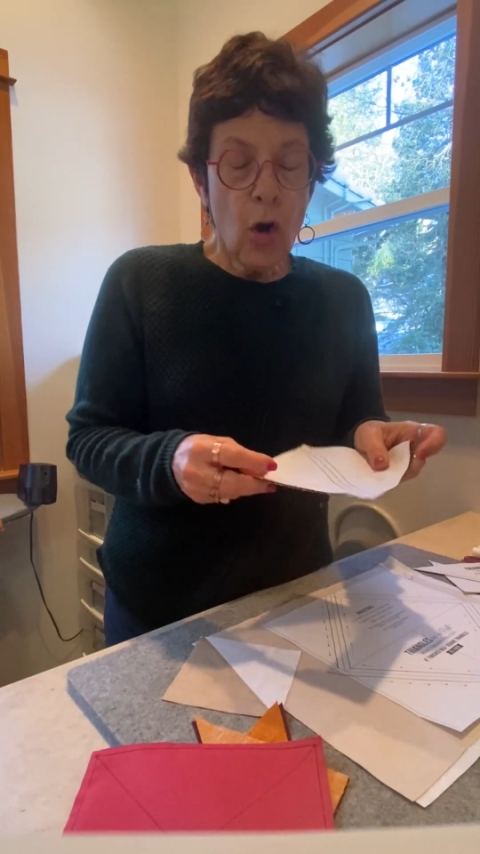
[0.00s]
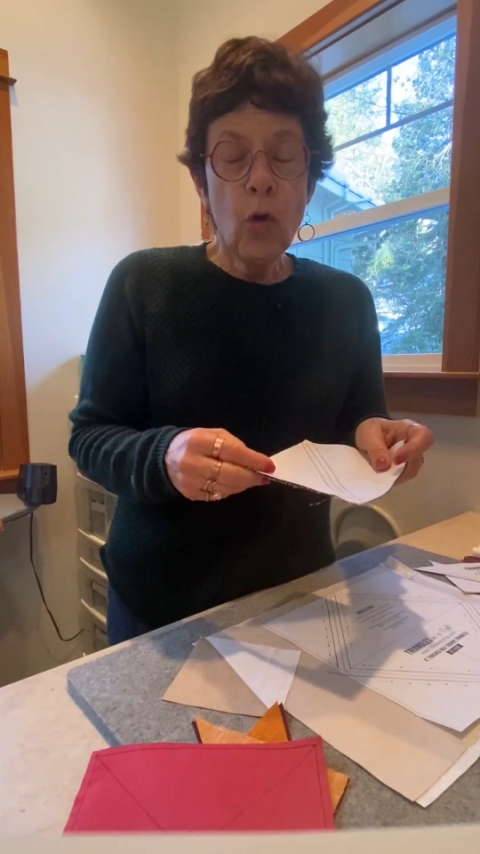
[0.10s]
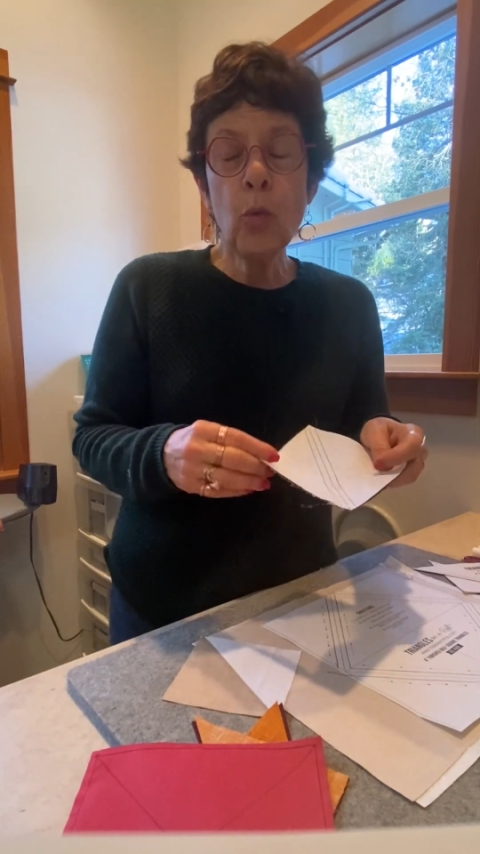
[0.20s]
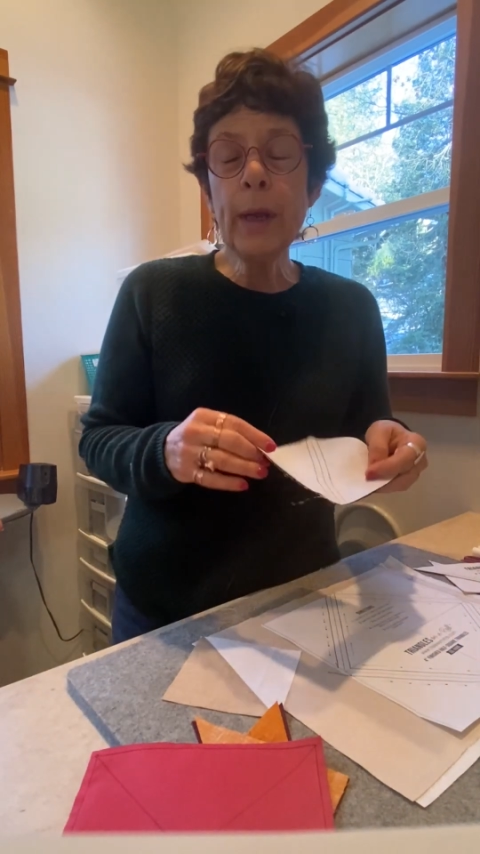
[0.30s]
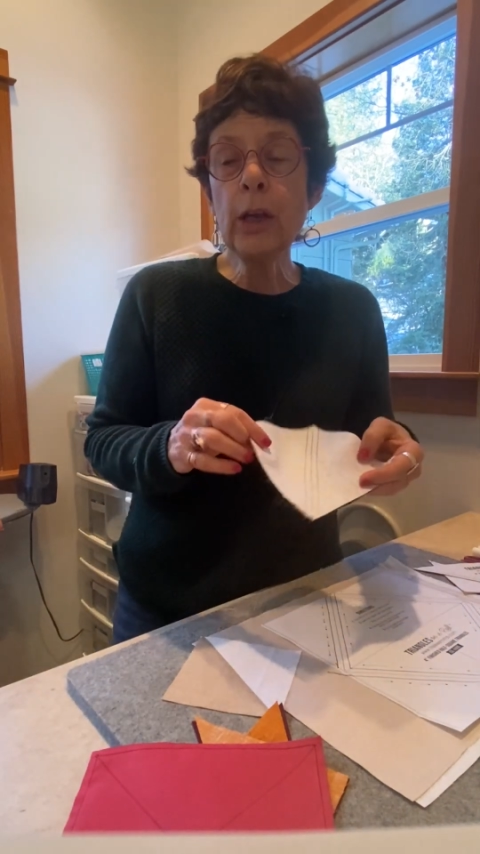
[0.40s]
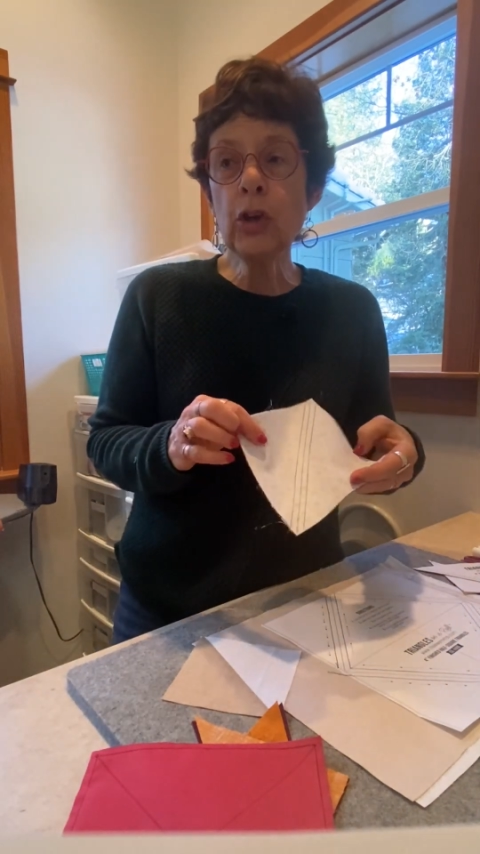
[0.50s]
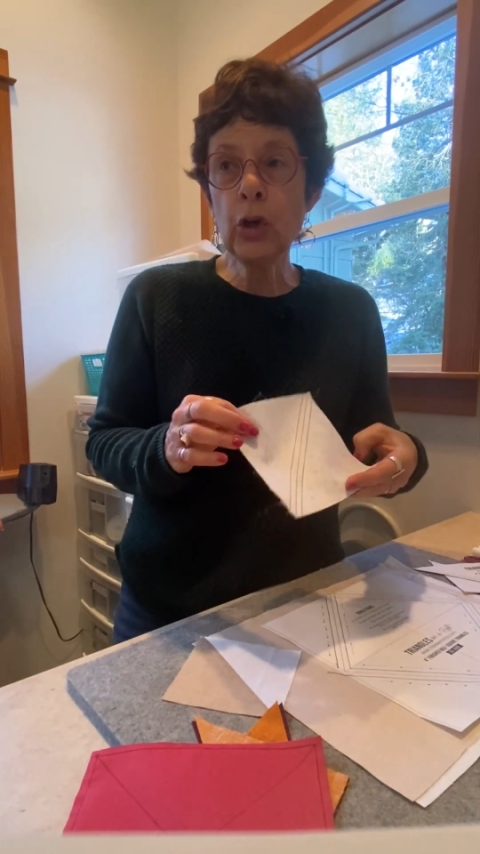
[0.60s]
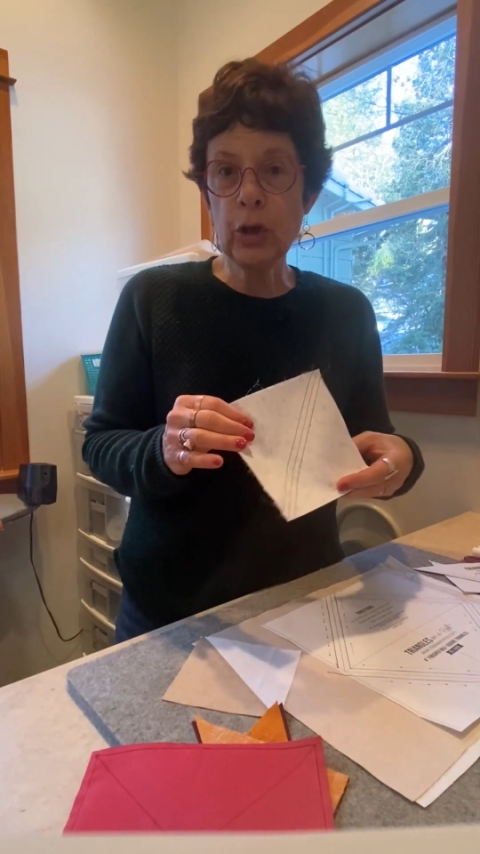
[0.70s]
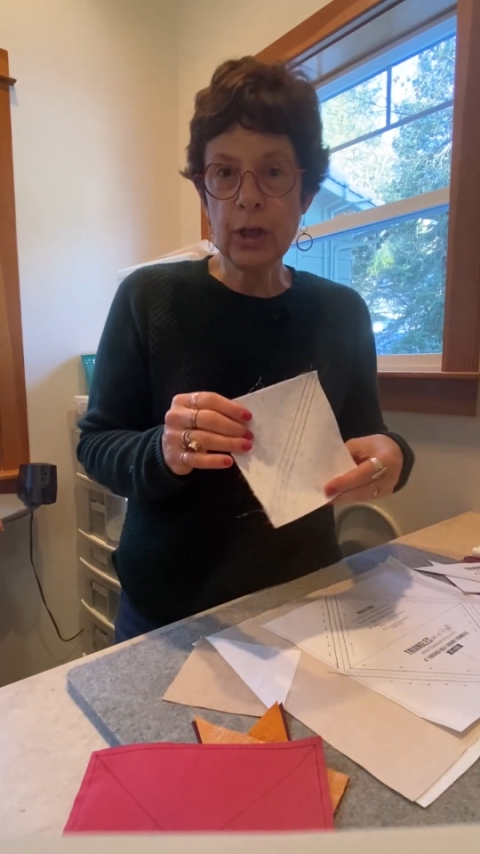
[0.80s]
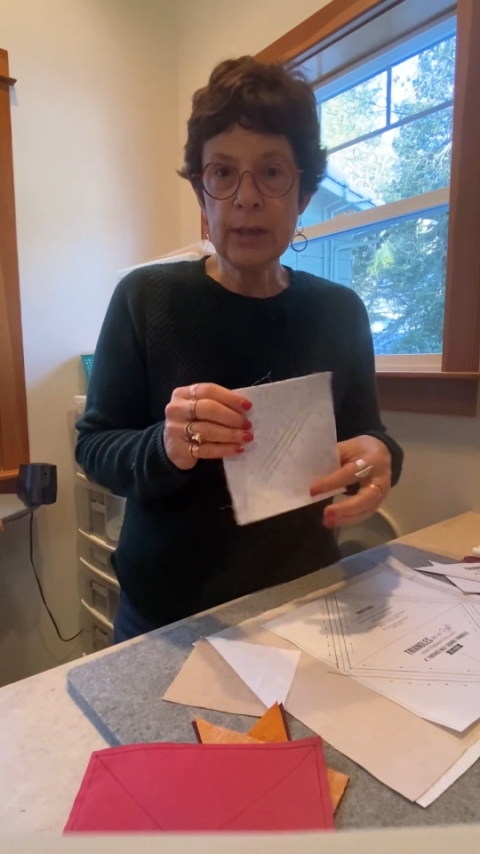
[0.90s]
We
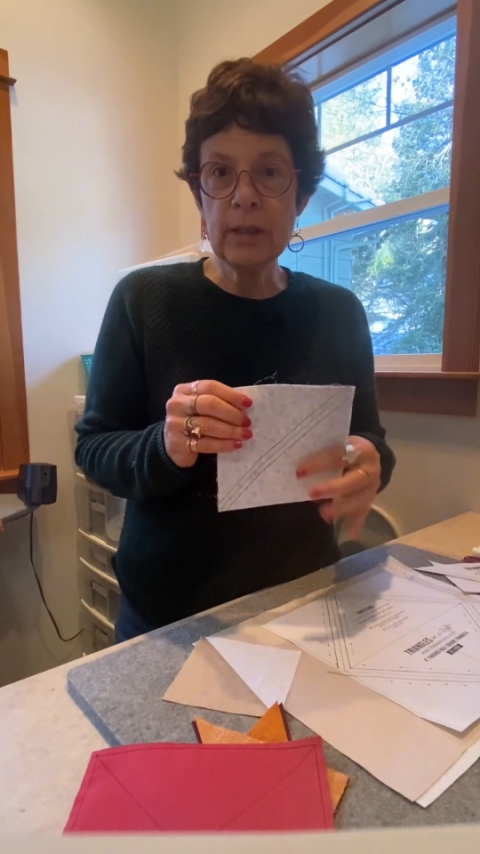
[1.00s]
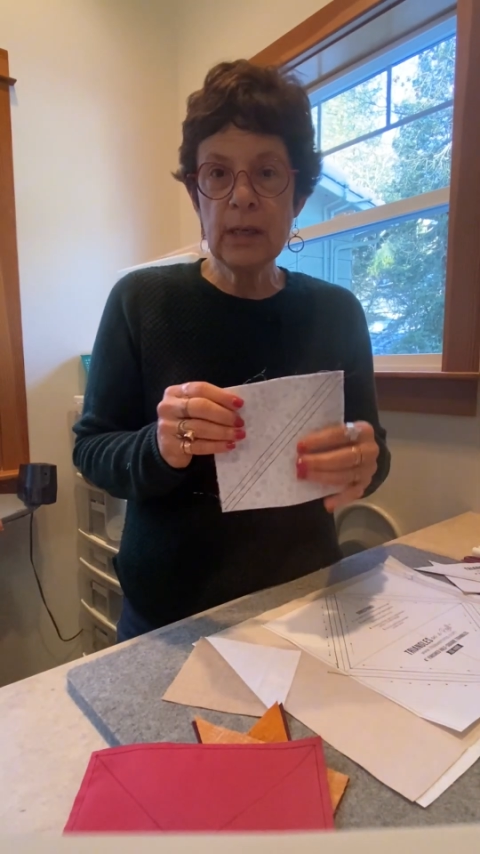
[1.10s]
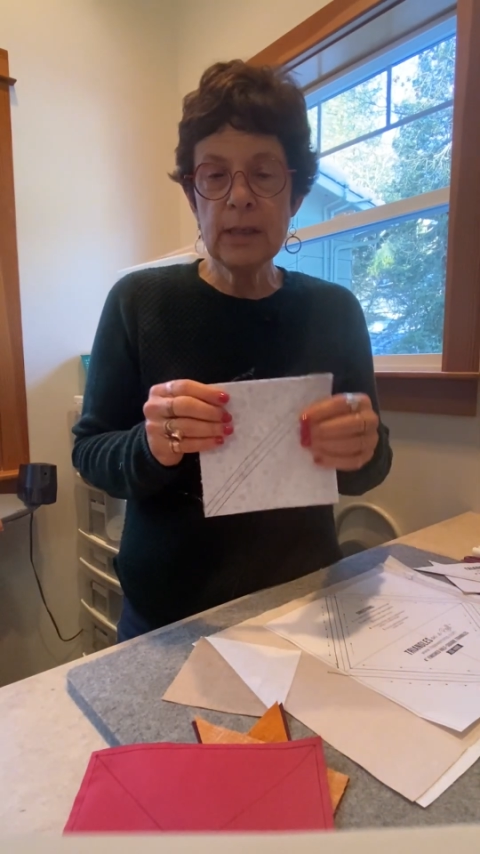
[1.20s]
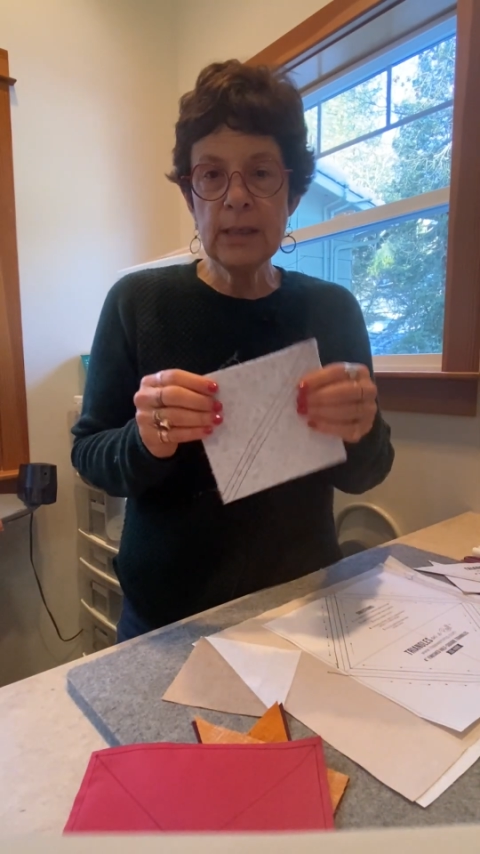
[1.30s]
could